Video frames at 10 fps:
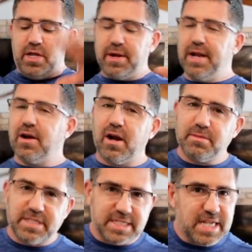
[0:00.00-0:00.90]
You know, Air
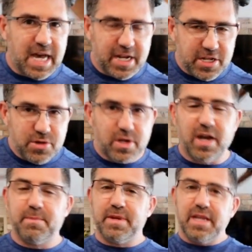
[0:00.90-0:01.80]
Arms is not a new
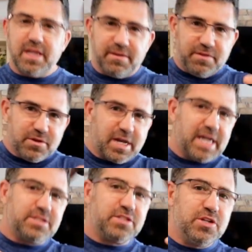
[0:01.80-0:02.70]
company. If you
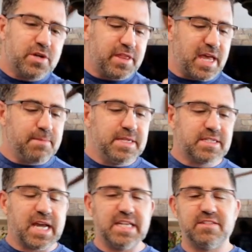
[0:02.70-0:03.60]
guys are new to them,
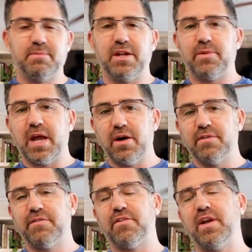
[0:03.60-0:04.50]
these guys have been
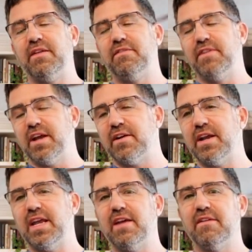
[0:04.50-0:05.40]
around for a
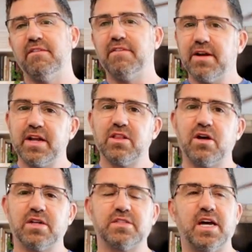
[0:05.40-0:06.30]
very, very
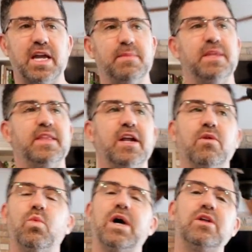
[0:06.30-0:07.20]
long time, and they are
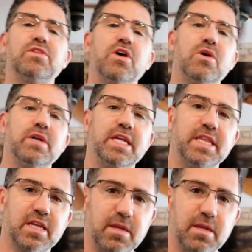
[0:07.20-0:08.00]
well known in the